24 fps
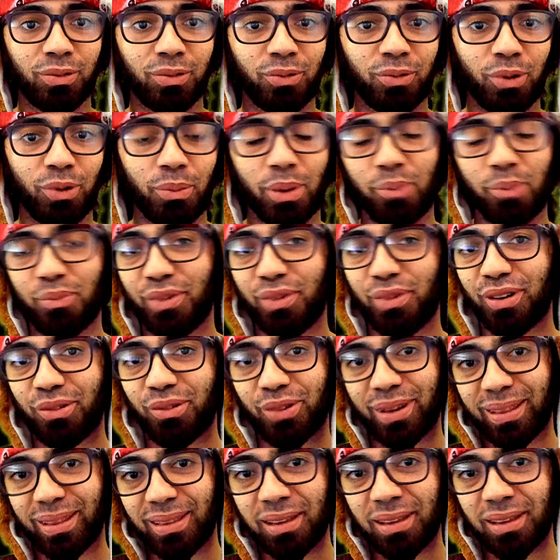Remember
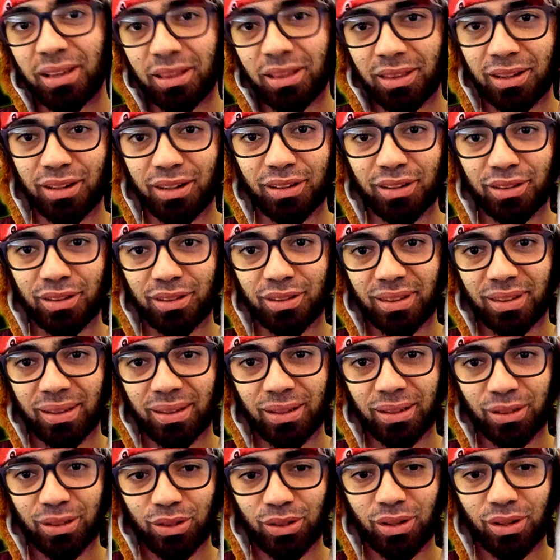when he needed
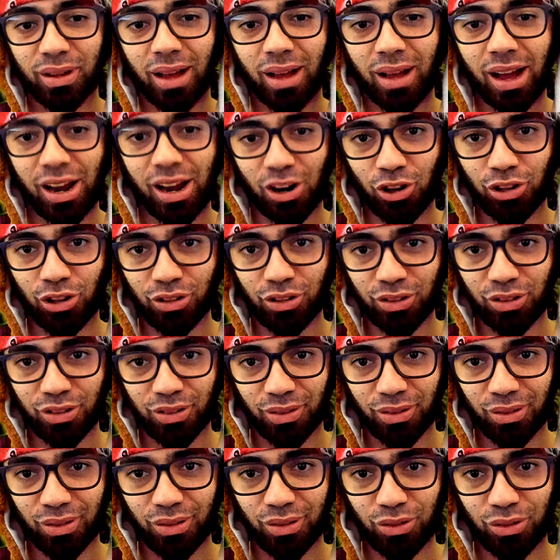a lot
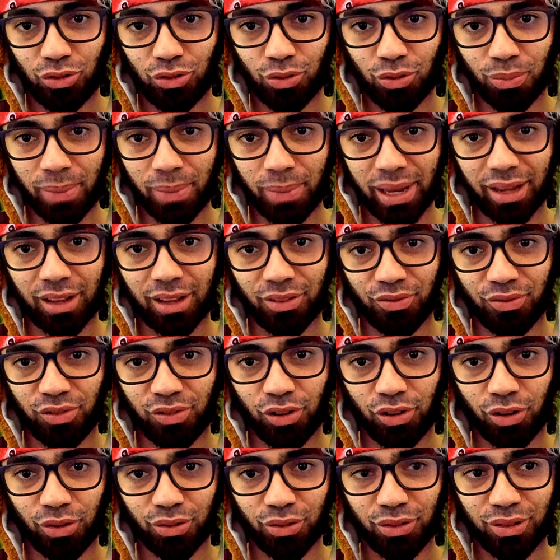to make it
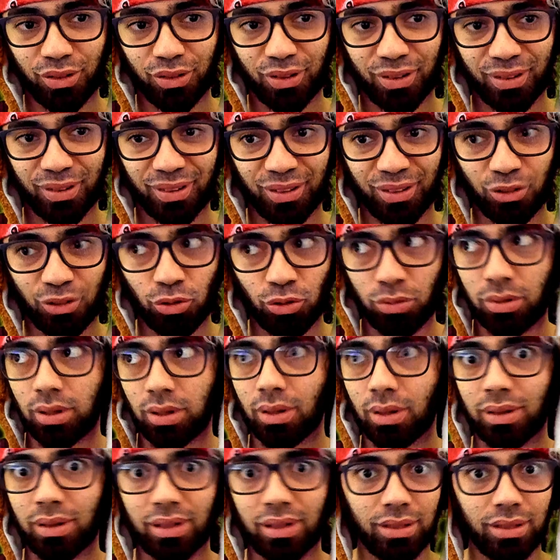float? Dude,
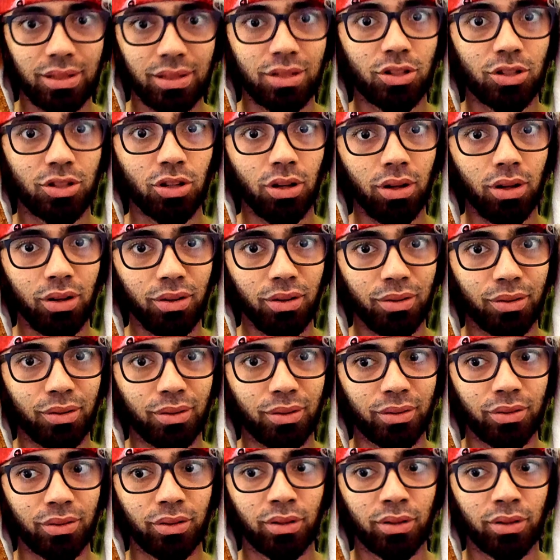this song.